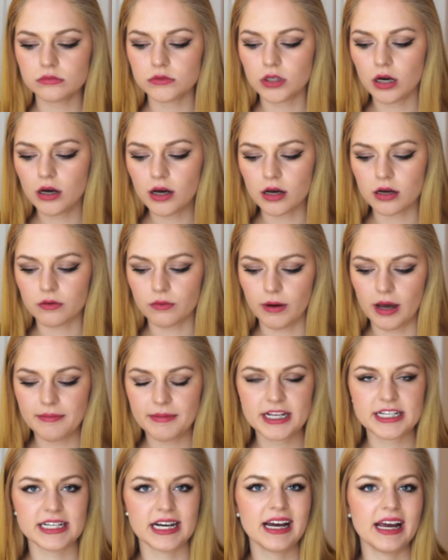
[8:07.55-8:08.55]
Oh, why am
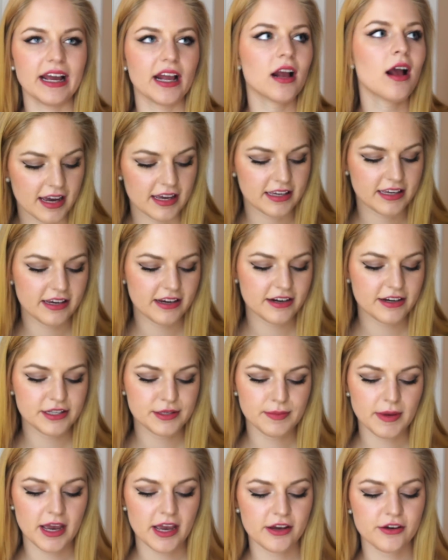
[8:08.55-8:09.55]
I dying?
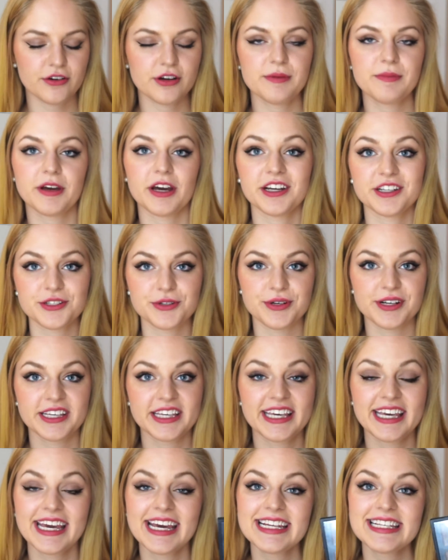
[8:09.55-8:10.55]
Here's my cream contour
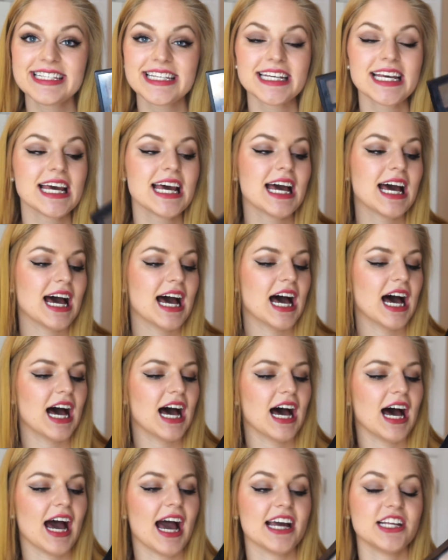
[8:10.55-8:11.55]
kit.
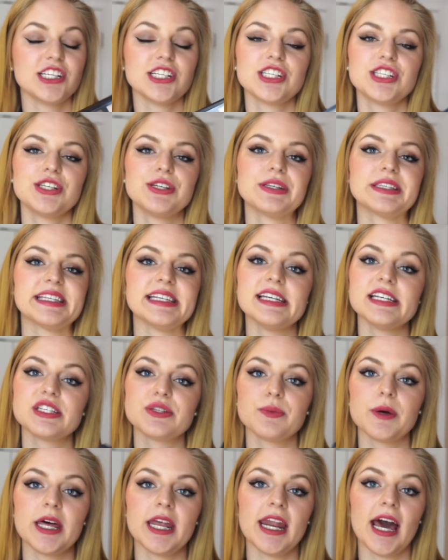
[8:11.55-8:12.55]
I just use
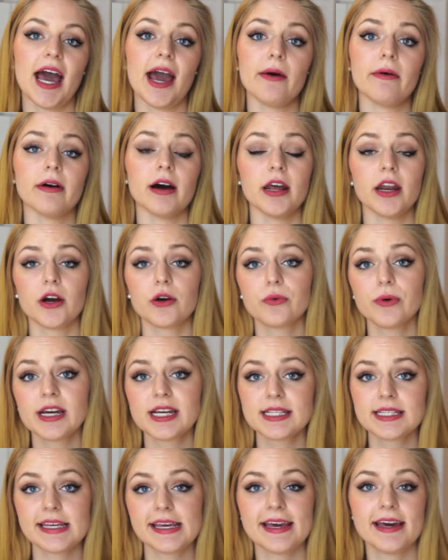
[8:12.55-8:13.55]
this when I want a
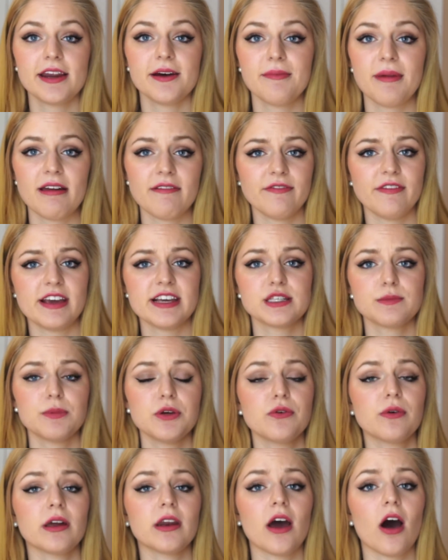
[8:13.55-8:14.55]
quick tan on my face,
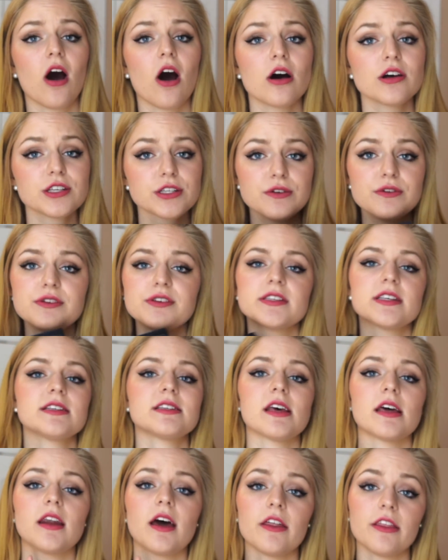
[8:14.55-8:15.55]
but you can also use
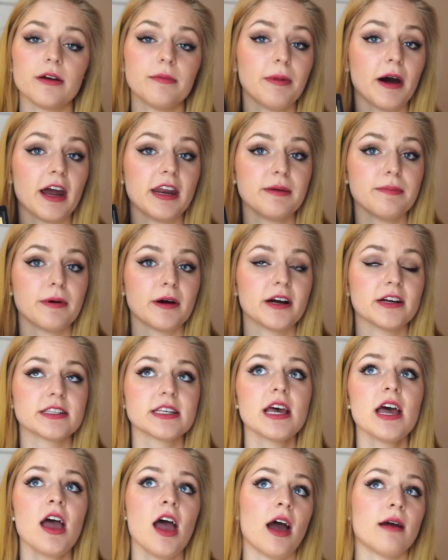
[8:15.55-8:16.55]
this on other body parts.